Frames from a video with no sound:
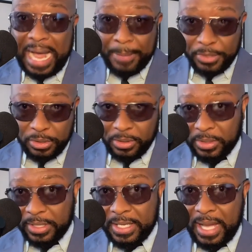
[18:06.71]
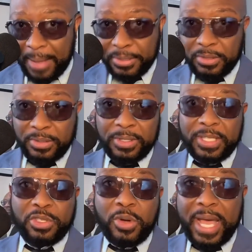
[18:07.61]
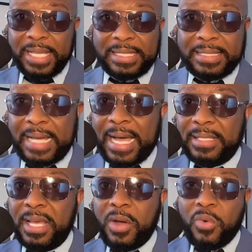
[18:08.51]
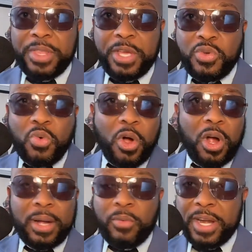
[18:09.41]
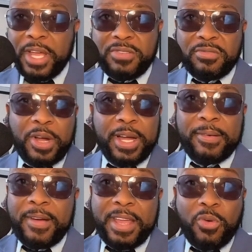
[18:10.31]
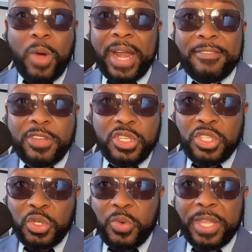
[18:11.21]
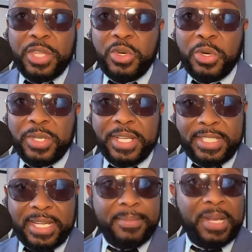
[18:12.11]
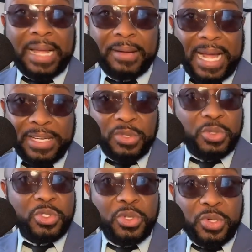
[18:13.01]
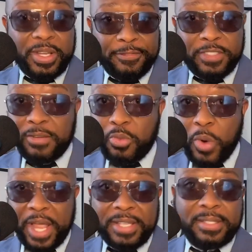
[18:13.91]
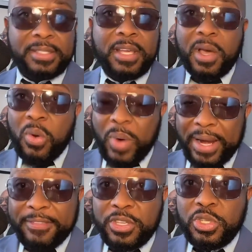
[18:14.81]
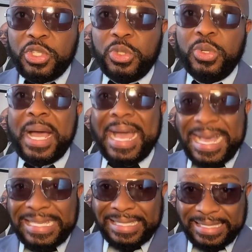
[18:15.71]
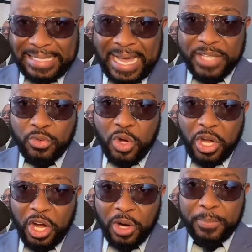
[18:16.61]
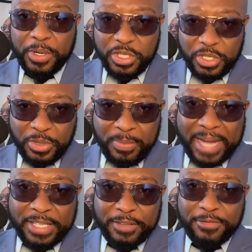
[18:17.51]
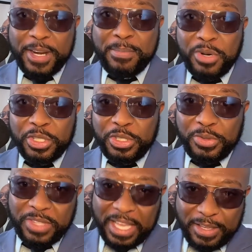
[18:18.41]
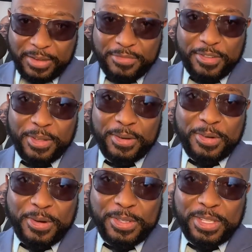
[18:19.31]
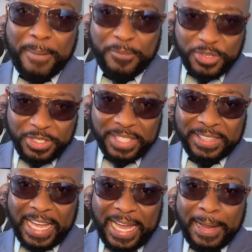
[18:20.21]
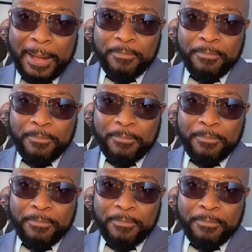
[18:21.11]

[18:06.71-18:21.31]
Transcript: Absolutely. So exercise, whether you walk, whether you run, whatever you do, whether you go to the gym like I do, you lift the weights, whatever you do, exercise will help you. My dear friend Modu, thank you for the rose. I appreciate that.